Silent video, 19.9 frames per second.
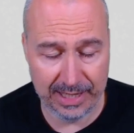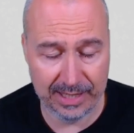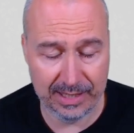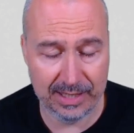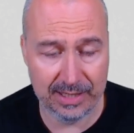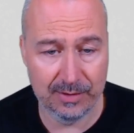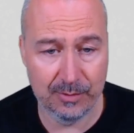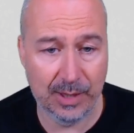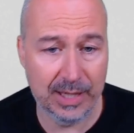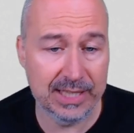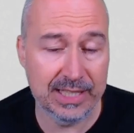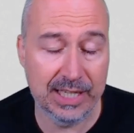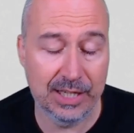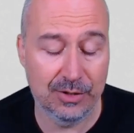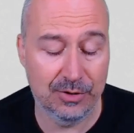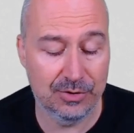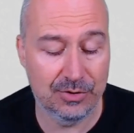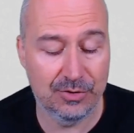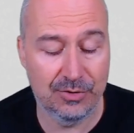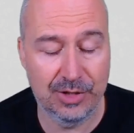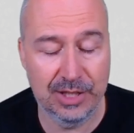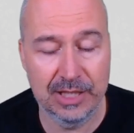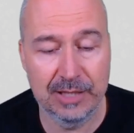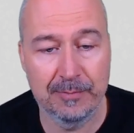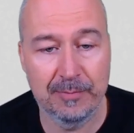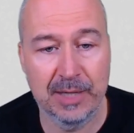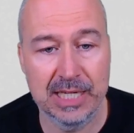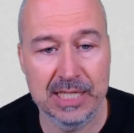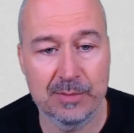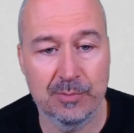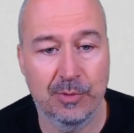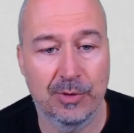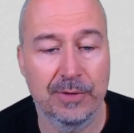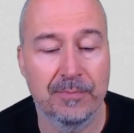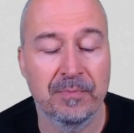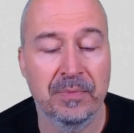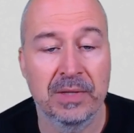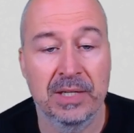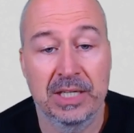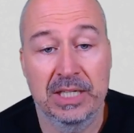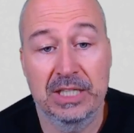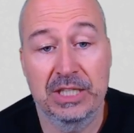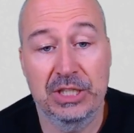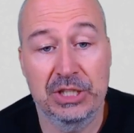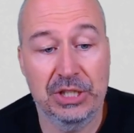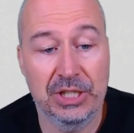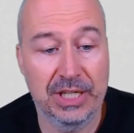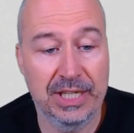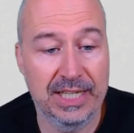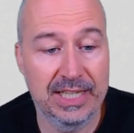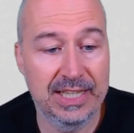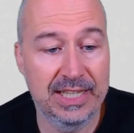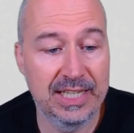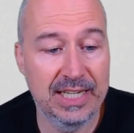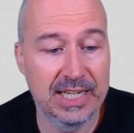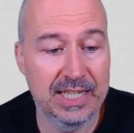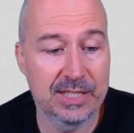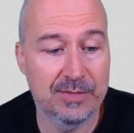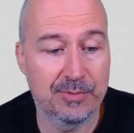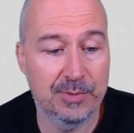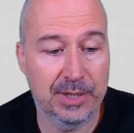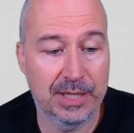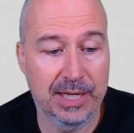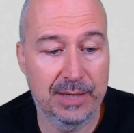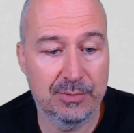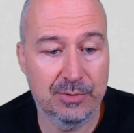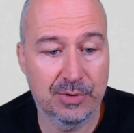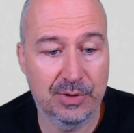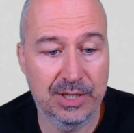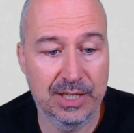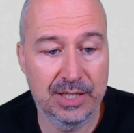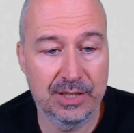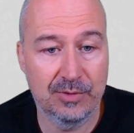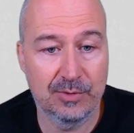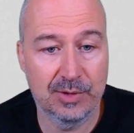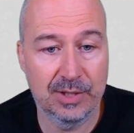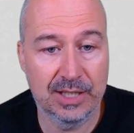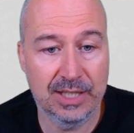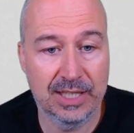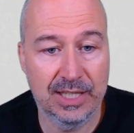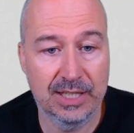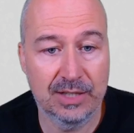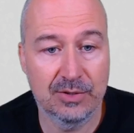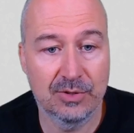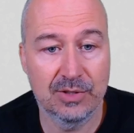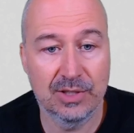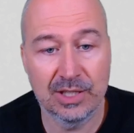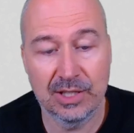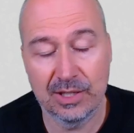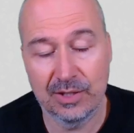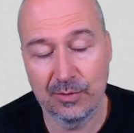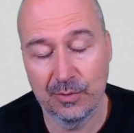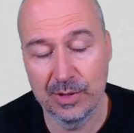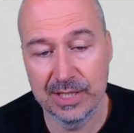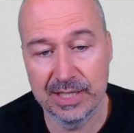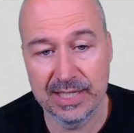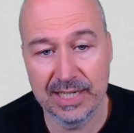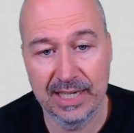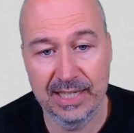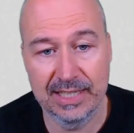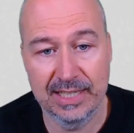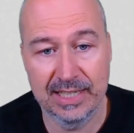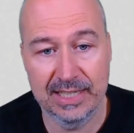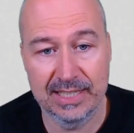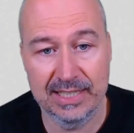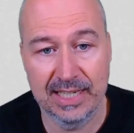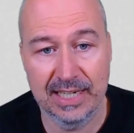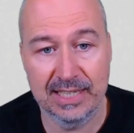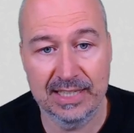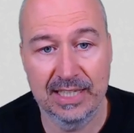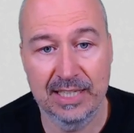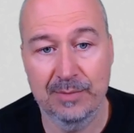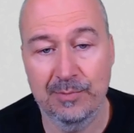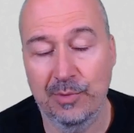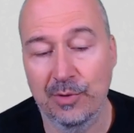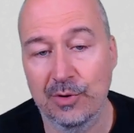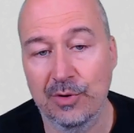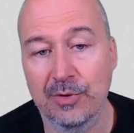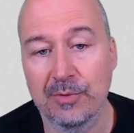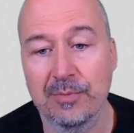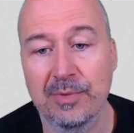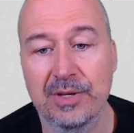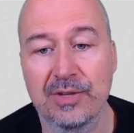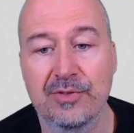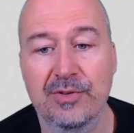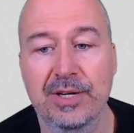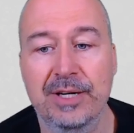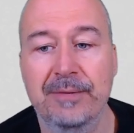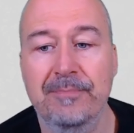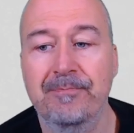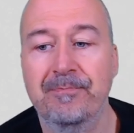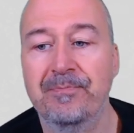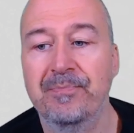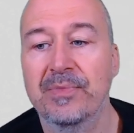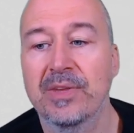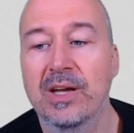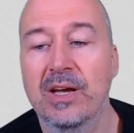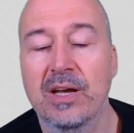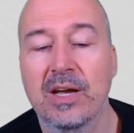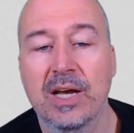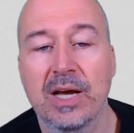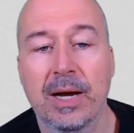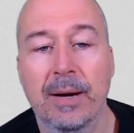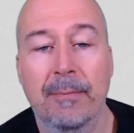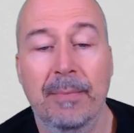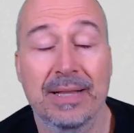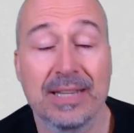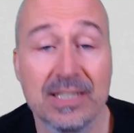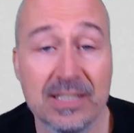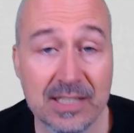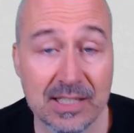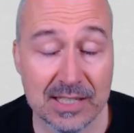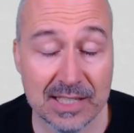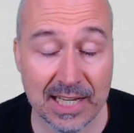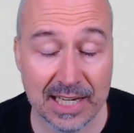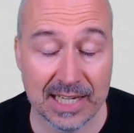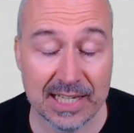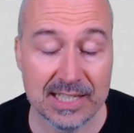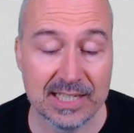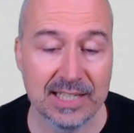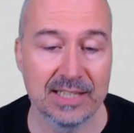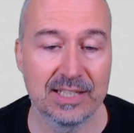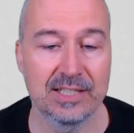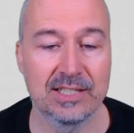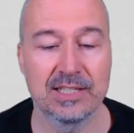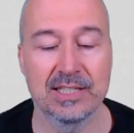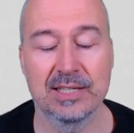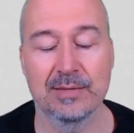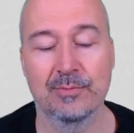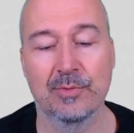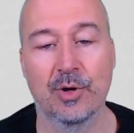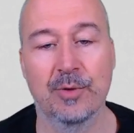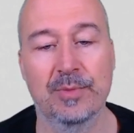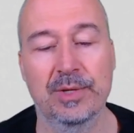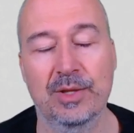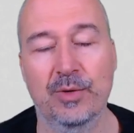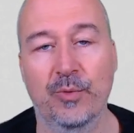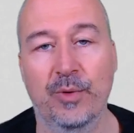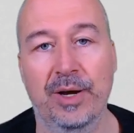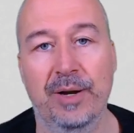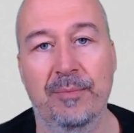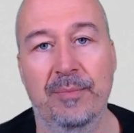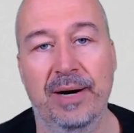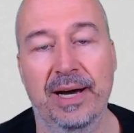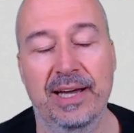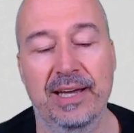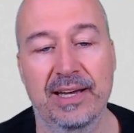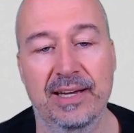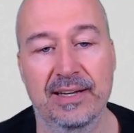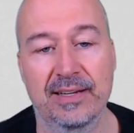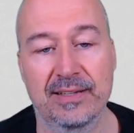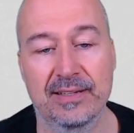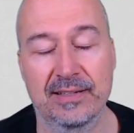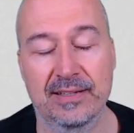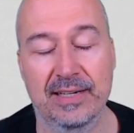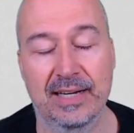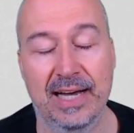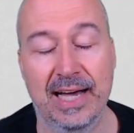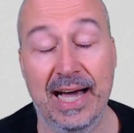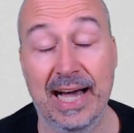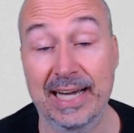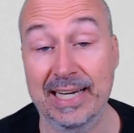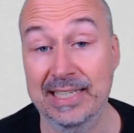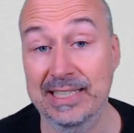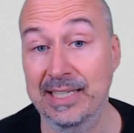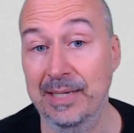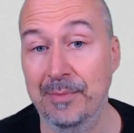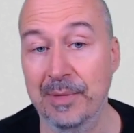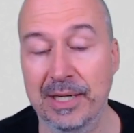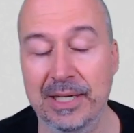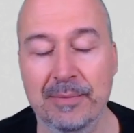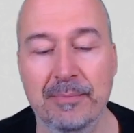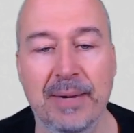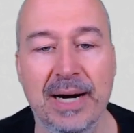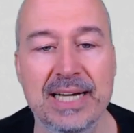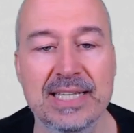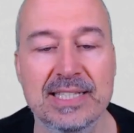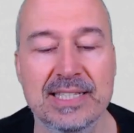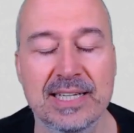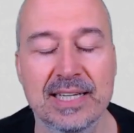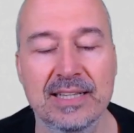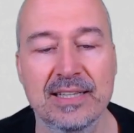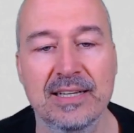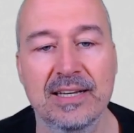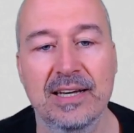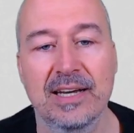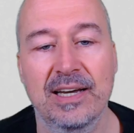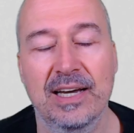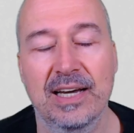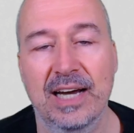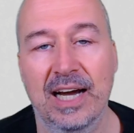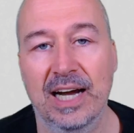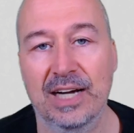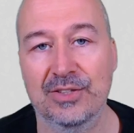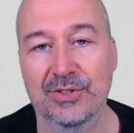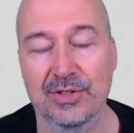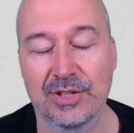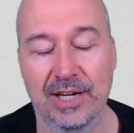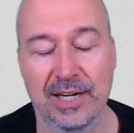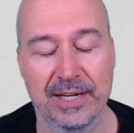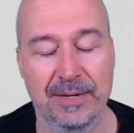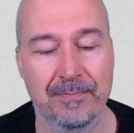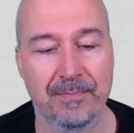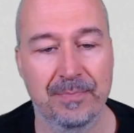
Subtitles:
white cannot create a passed pawn. An additional idea is perhaps to get to the king to the queen side and attack that pawn on b3. But this is, like I said, this is the moment where my academic mindset actually